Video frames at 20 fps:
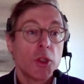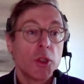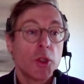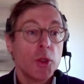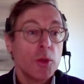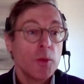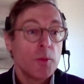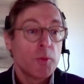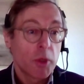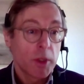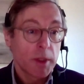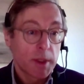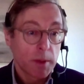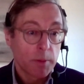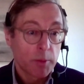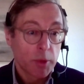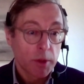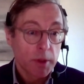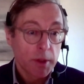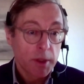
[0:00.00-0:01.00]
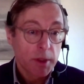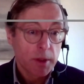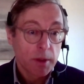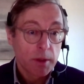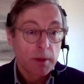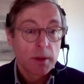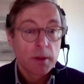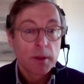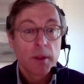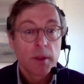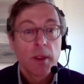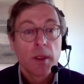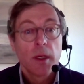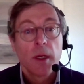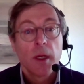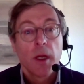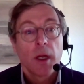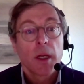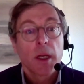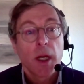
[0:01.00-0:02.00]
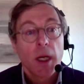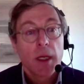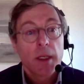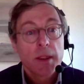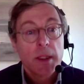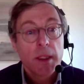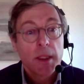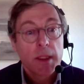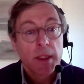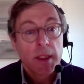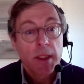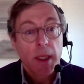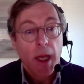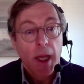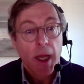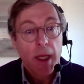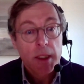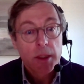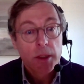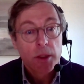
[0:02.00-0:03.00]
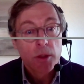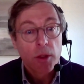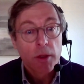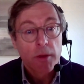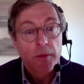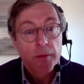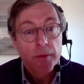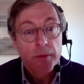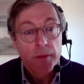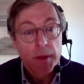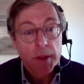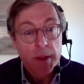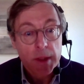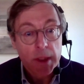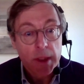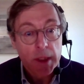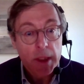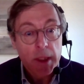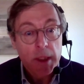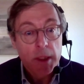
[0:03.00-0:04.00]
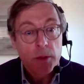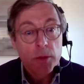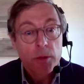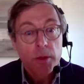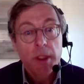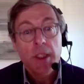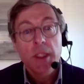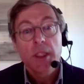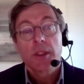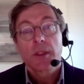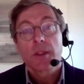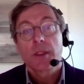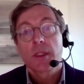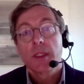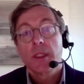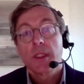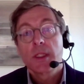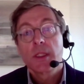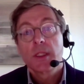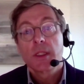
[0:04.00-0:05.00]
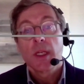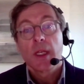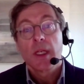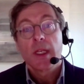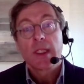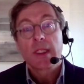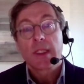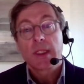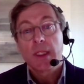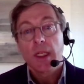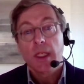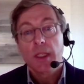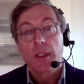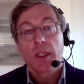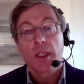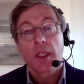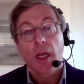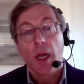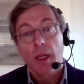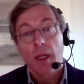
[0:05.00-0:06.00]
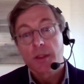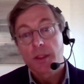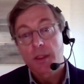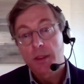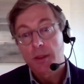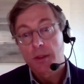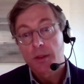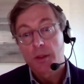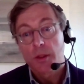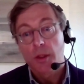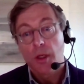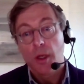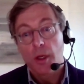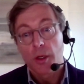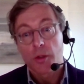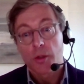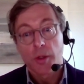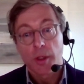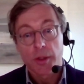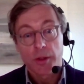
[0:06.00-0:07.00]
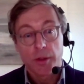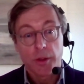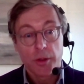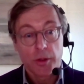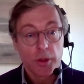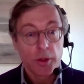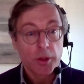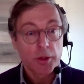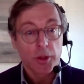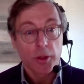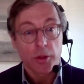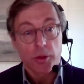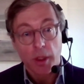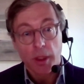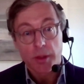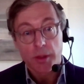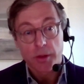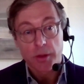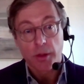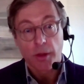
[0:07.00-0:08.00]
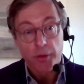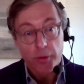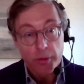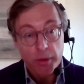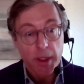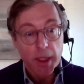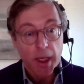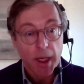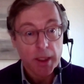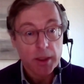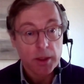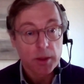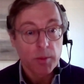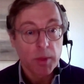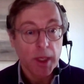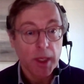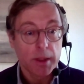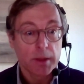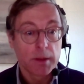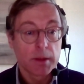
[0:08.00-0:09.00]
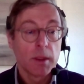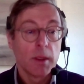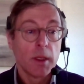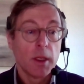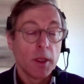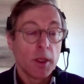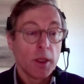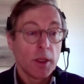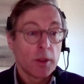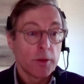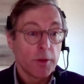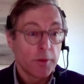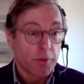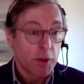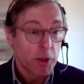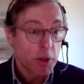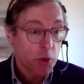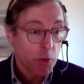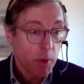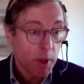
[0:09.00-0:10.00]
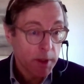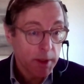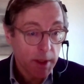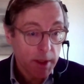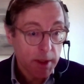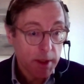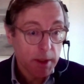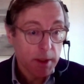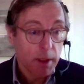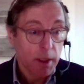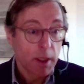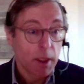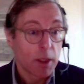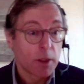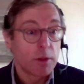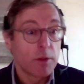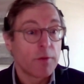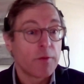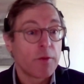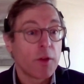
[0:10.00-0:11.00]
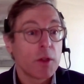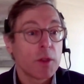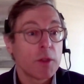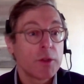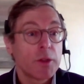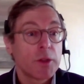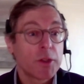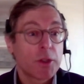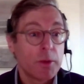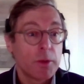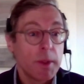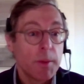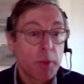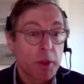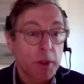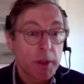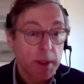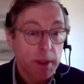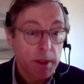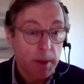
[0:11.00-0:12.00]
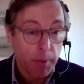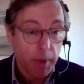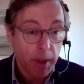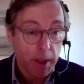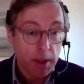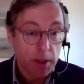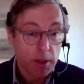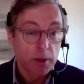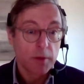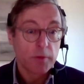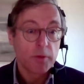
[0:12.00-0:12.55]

2 principles guiding the action of the EU eJustice stayed constant across the years, across the 3 action plans. The first one is the voluntary participation